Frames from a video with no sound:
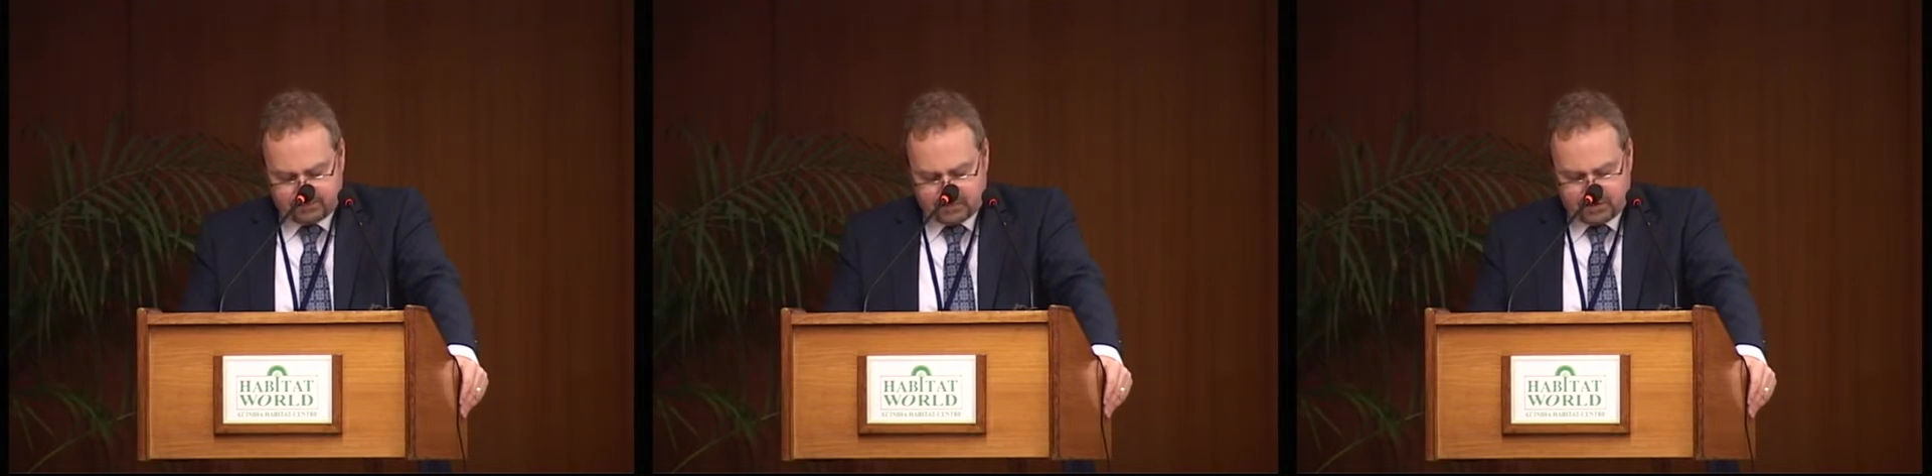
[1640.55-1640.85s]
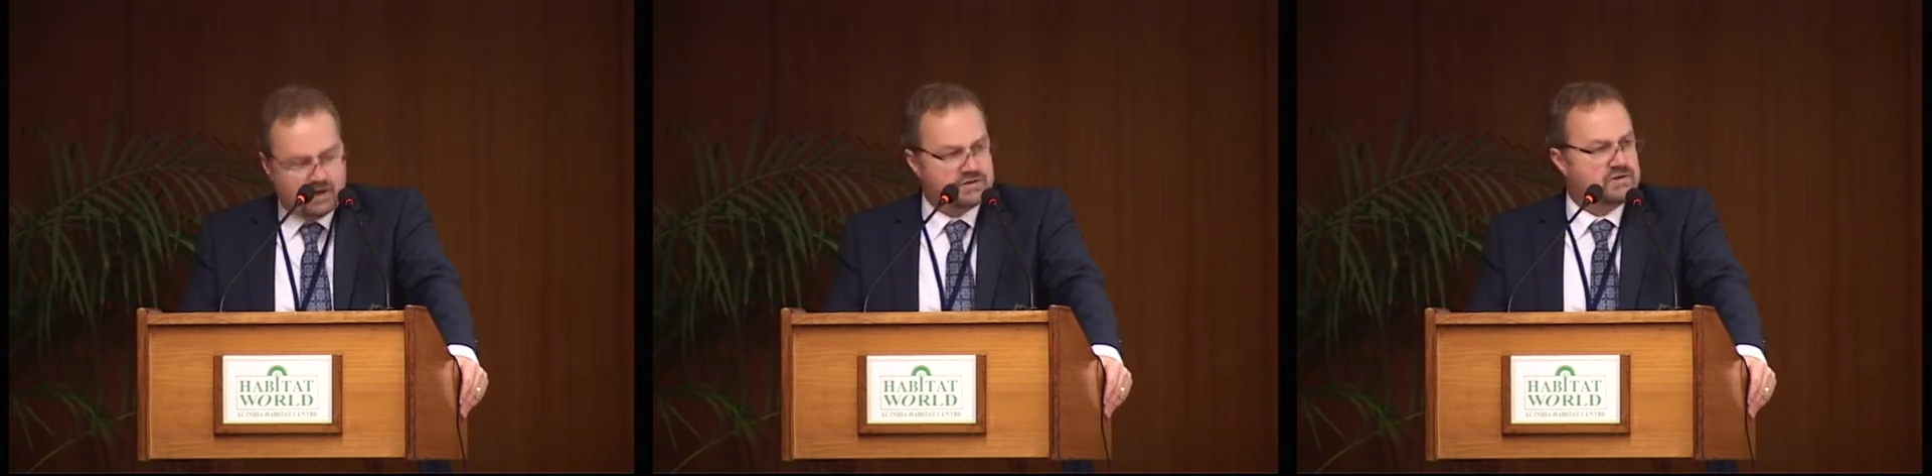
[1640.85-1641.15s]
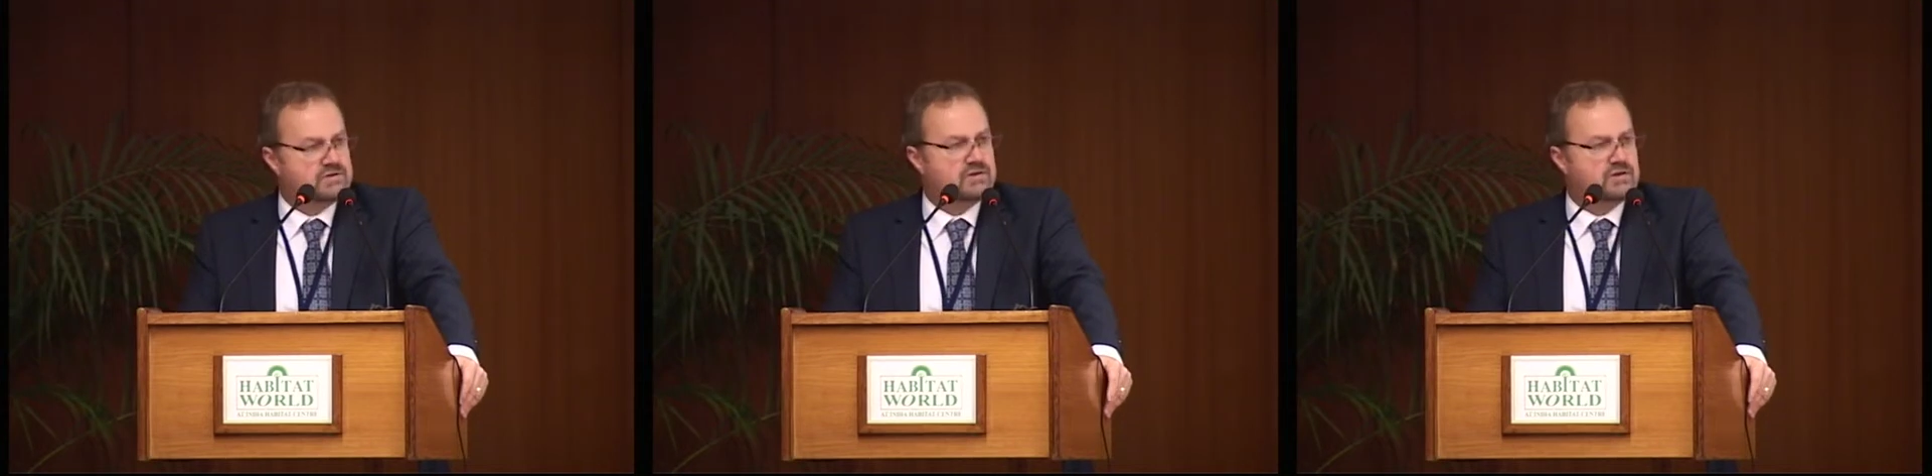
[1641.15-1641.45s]
to those
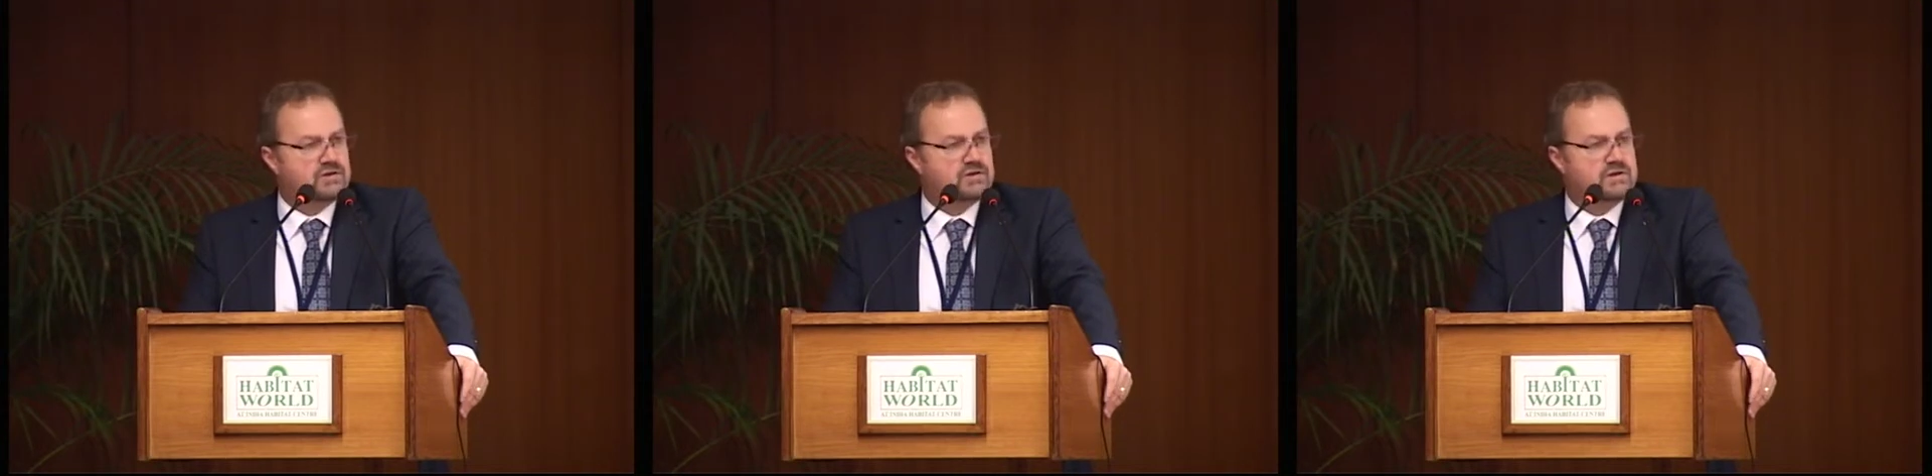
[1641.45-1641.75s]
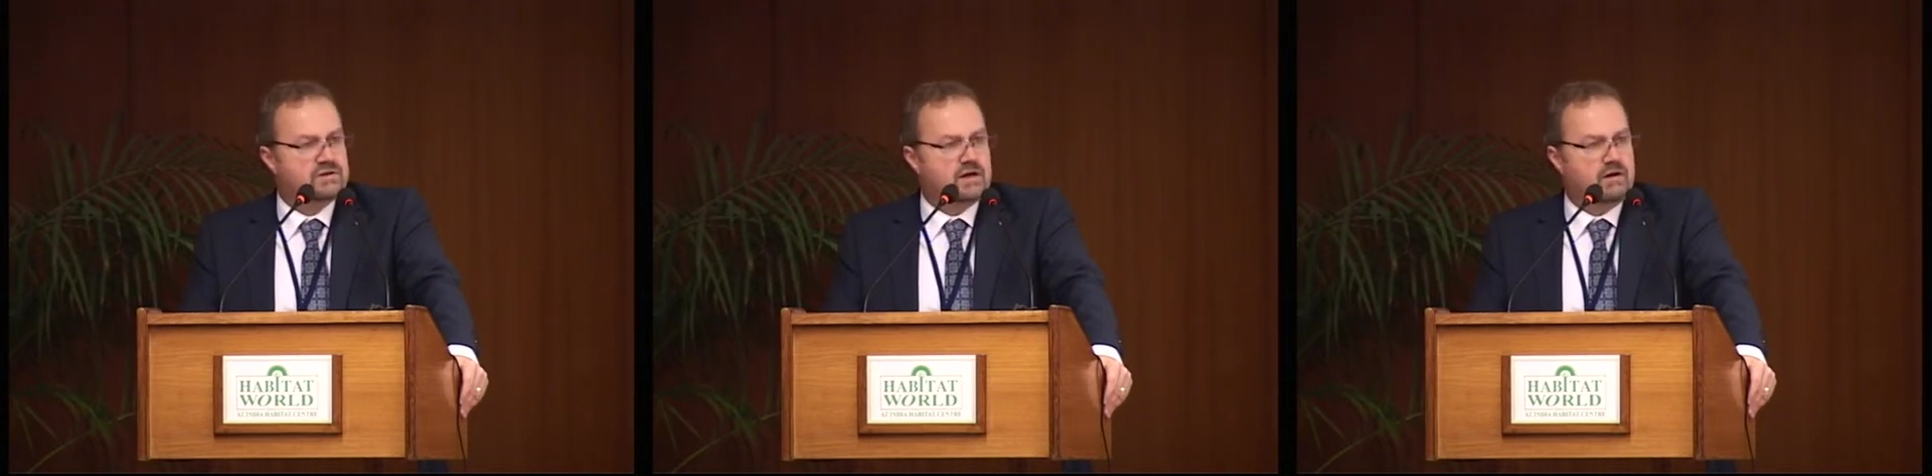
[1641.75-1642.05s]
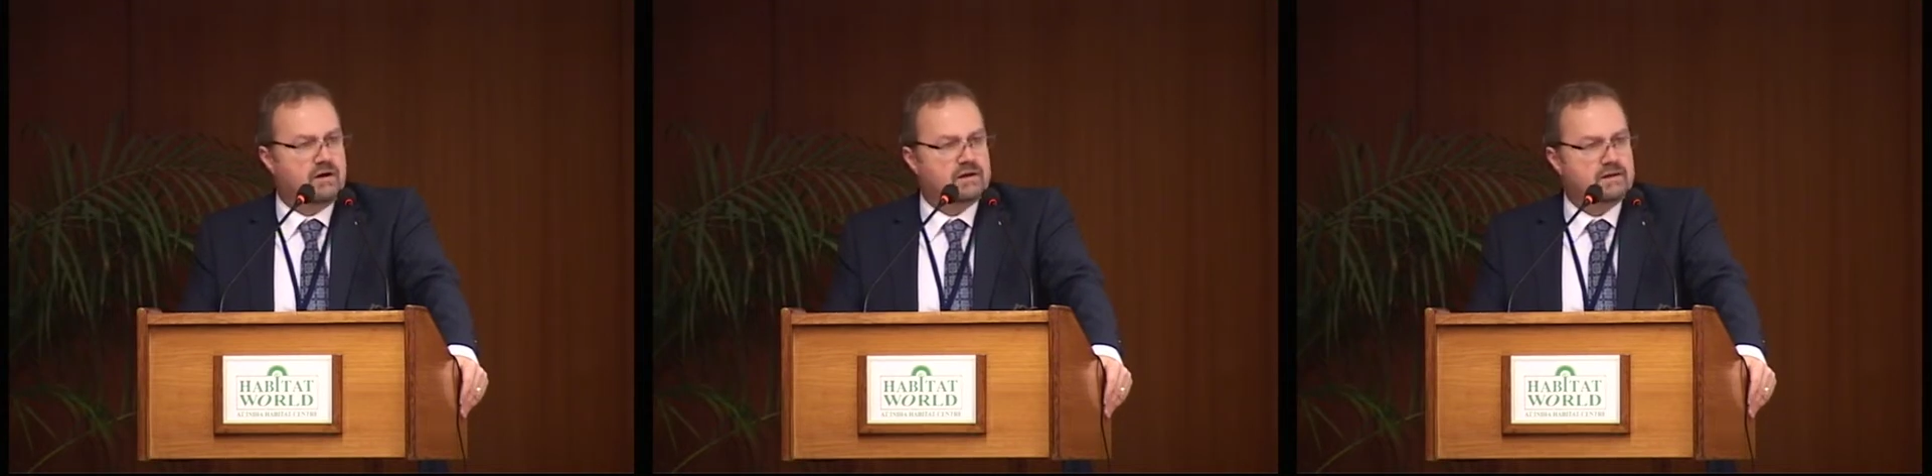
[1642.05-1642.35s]
institutions is
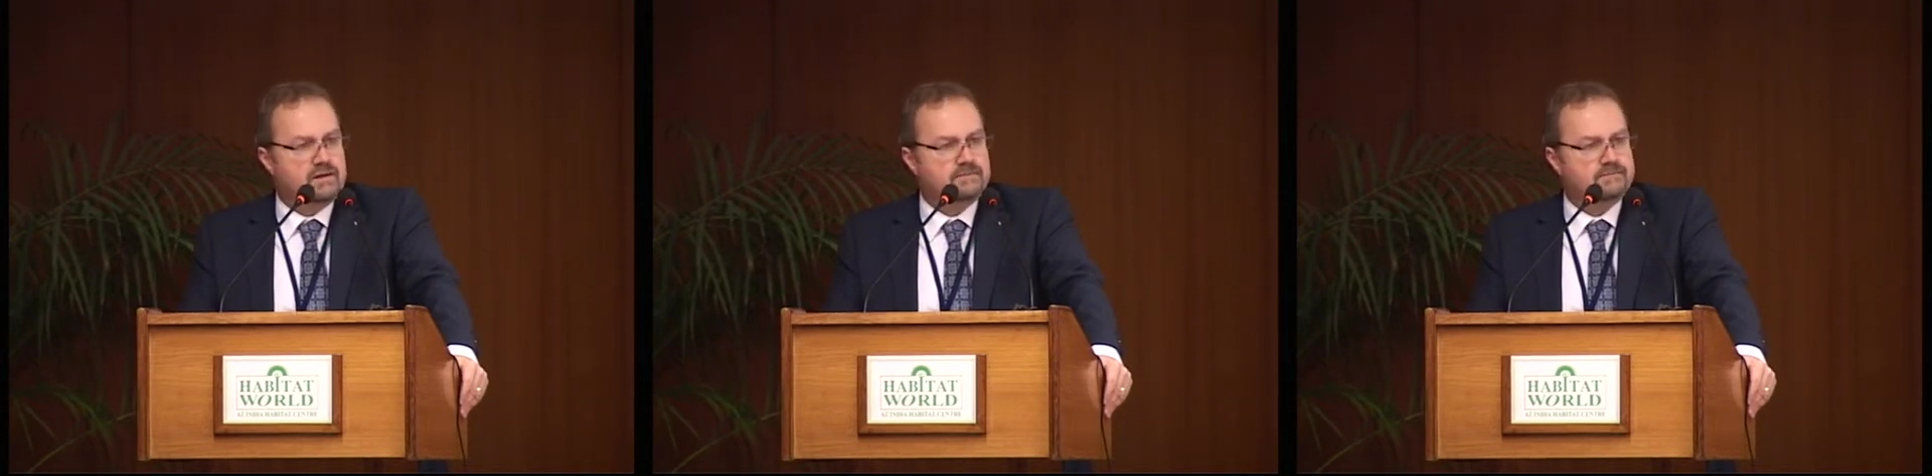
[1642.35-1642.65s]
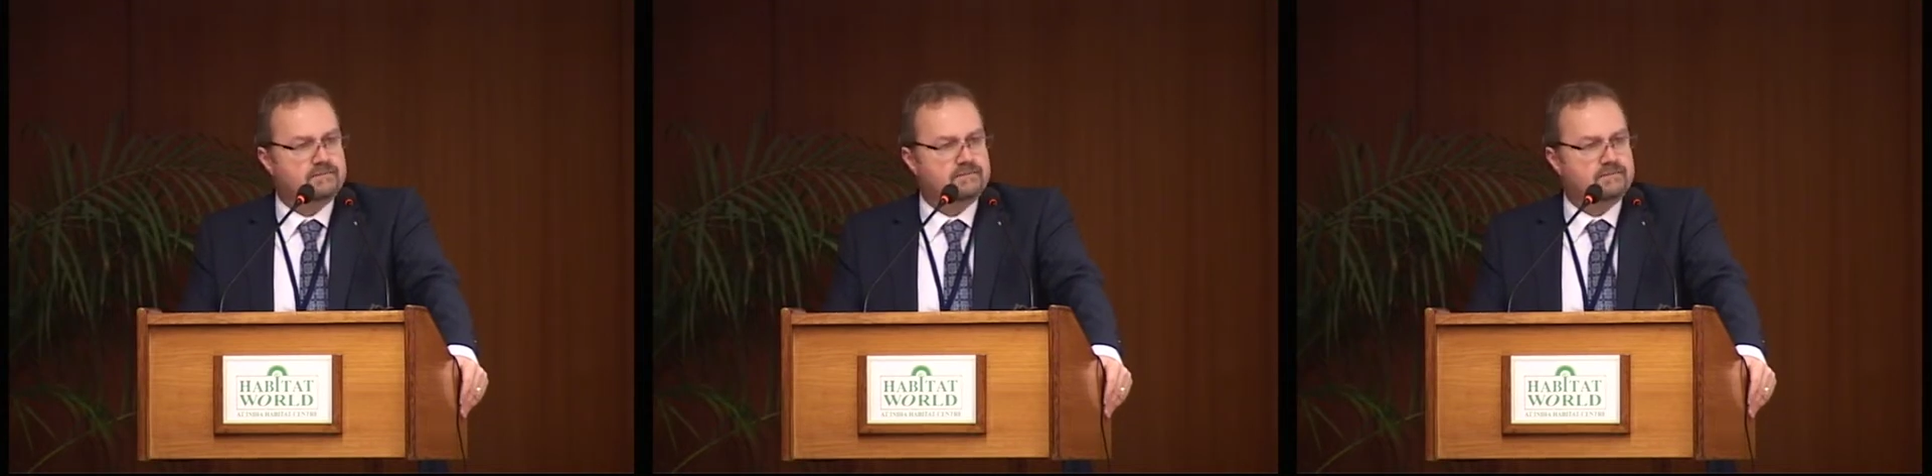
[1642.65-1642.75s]
unlikely.